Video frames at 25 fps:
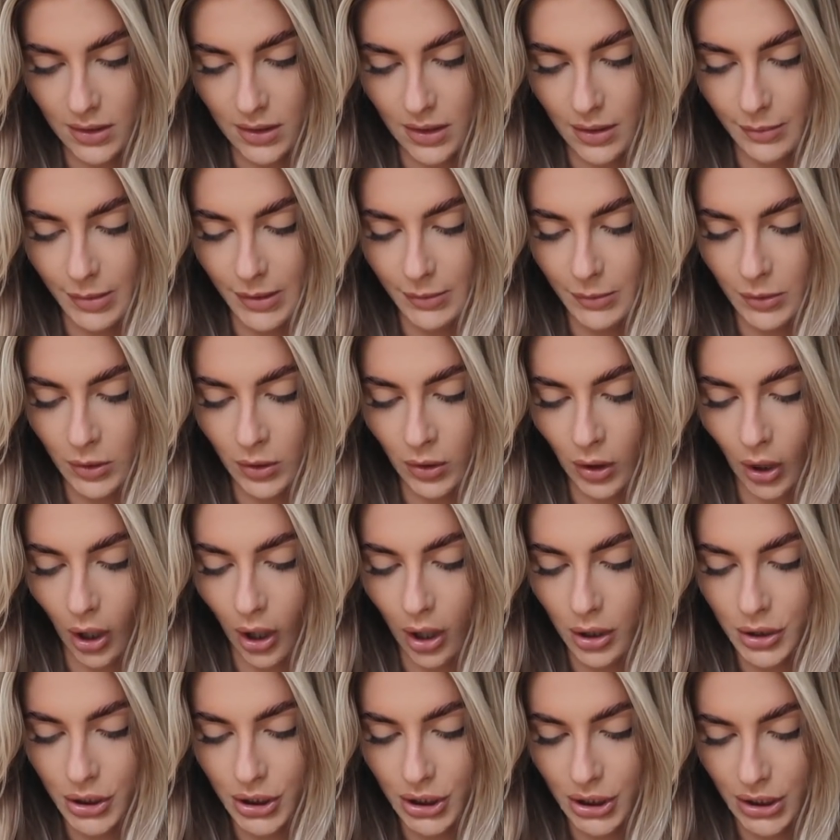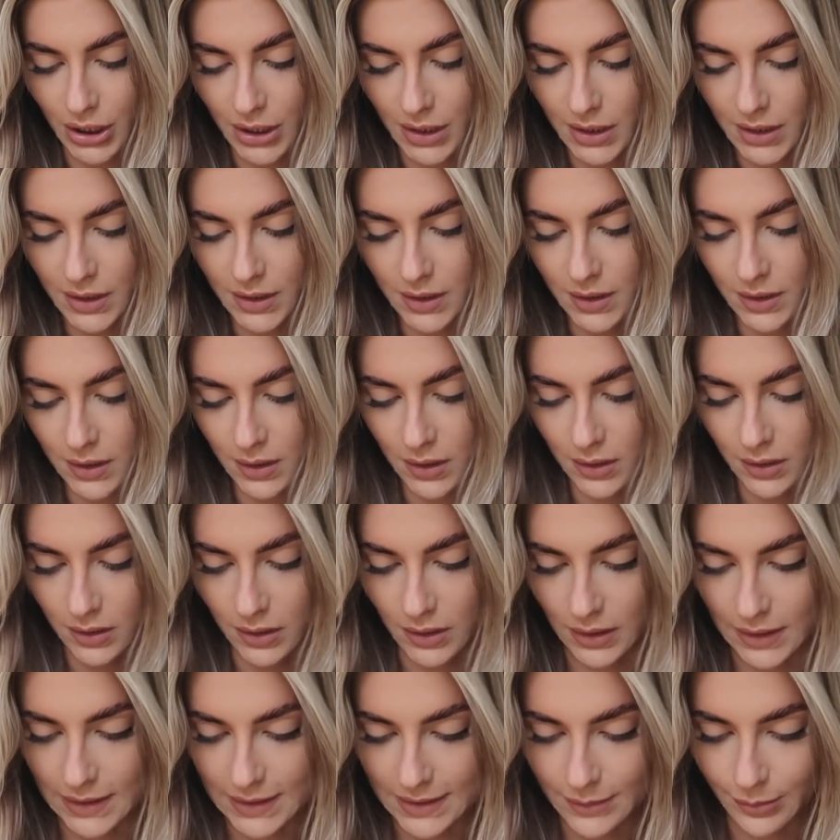a bit more conscious,
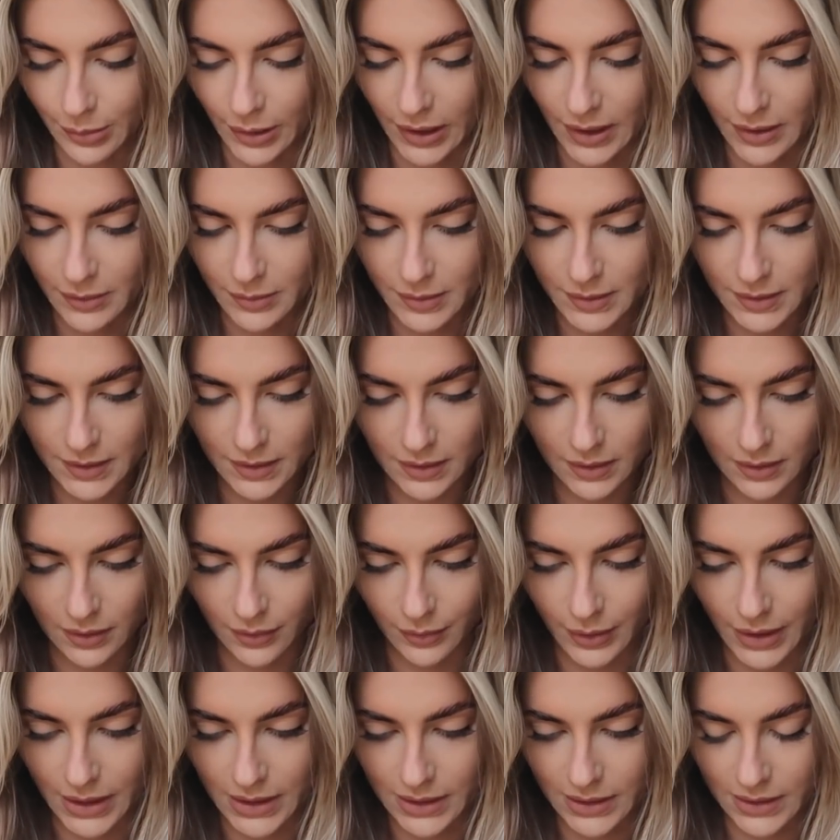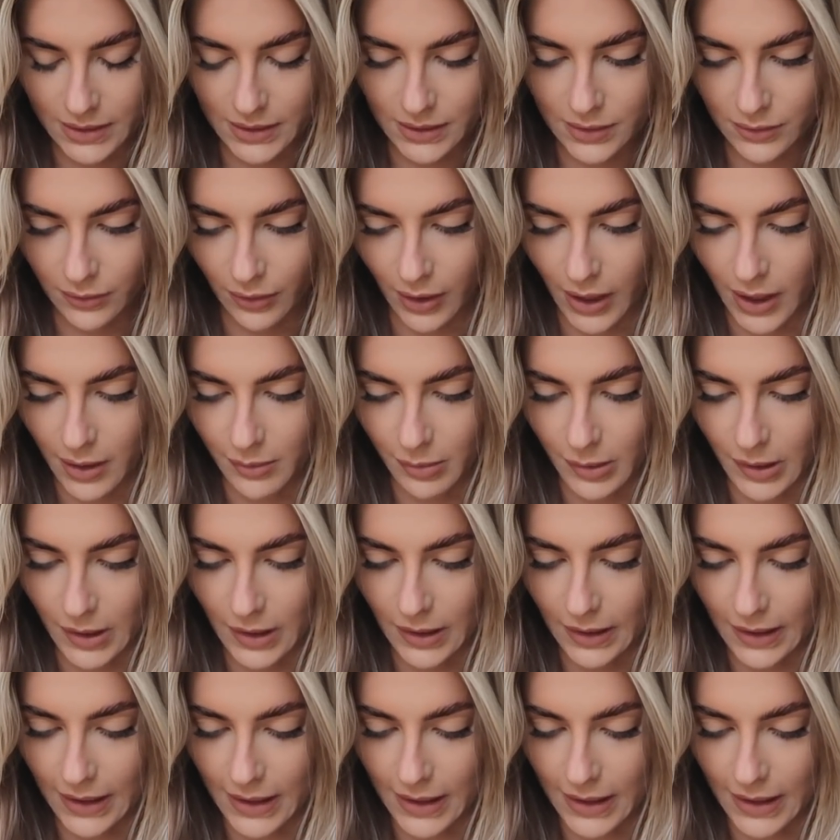is perhaps the way to describe it.